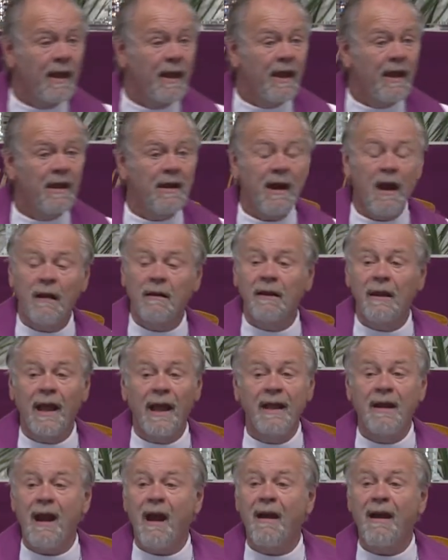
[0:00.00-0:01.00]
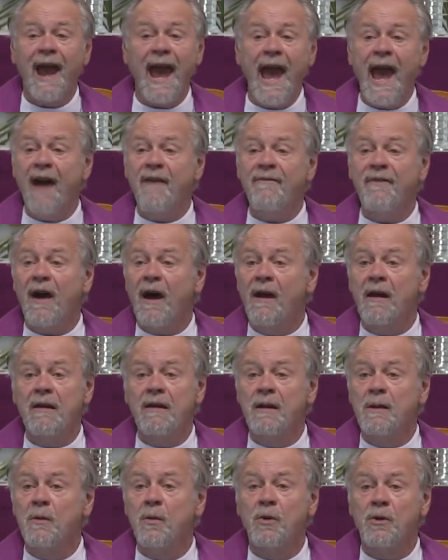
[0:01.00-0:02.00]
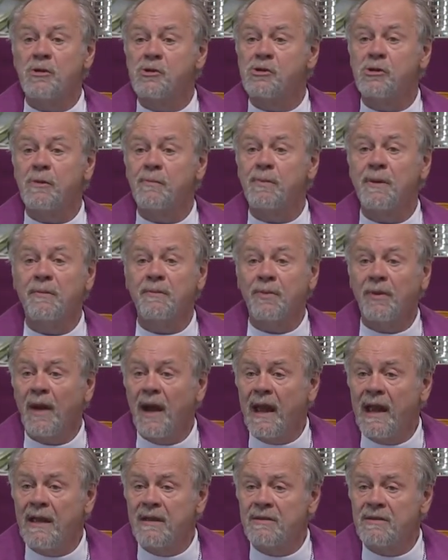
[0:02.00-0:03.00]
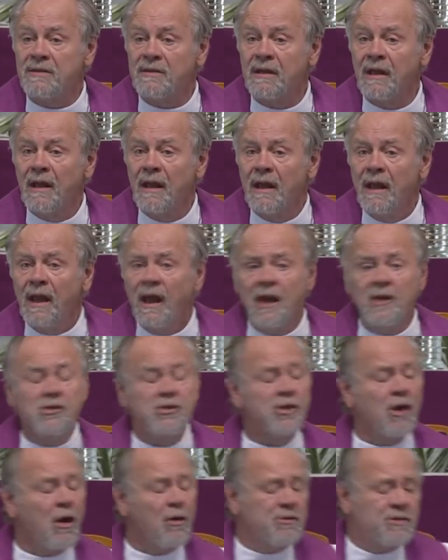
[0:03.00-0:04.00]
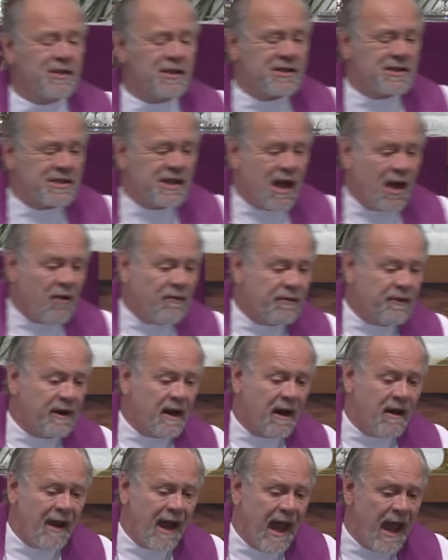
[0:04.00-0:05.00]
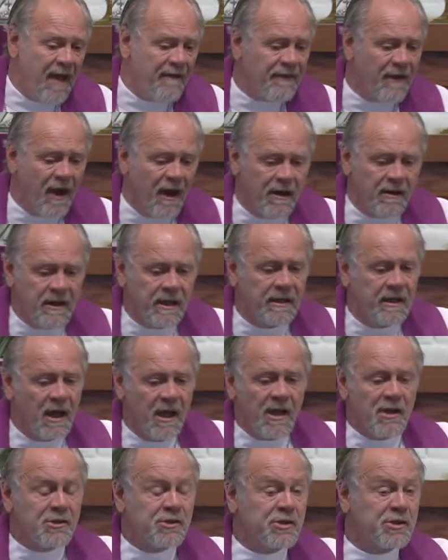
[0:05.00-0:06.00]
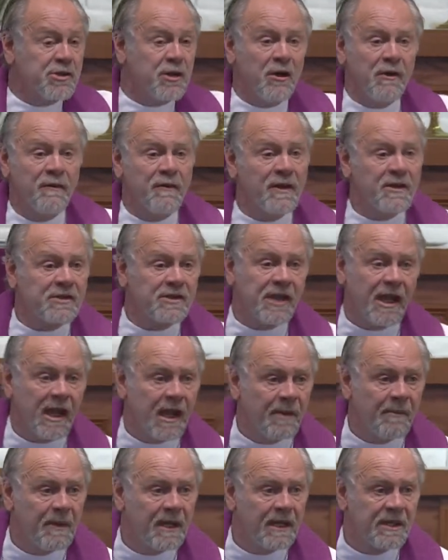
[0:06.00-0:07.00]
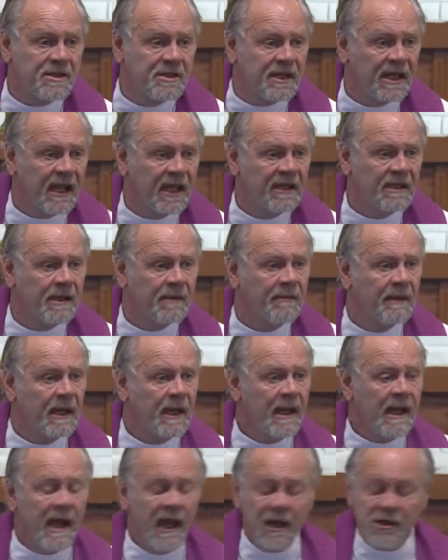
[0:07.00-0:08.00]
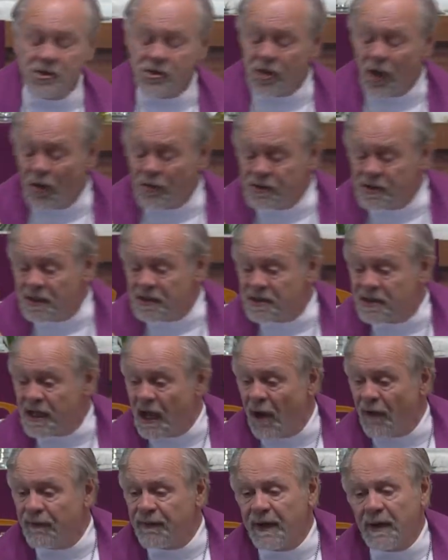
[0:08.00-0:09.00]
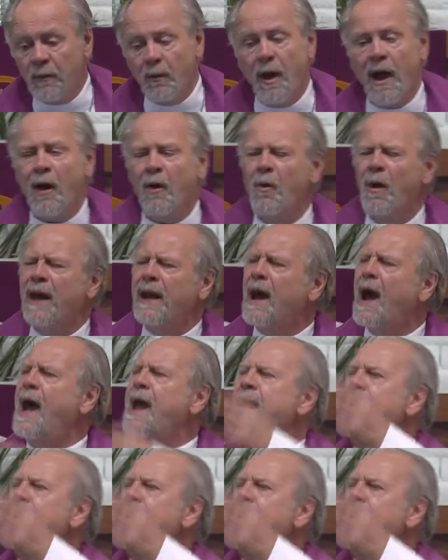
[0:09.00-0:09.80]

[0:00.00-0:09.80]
in our, in our half hearted worship and praise. It shows itself in our half hearted service to Him in His kingdom. It shows itself in, well, when I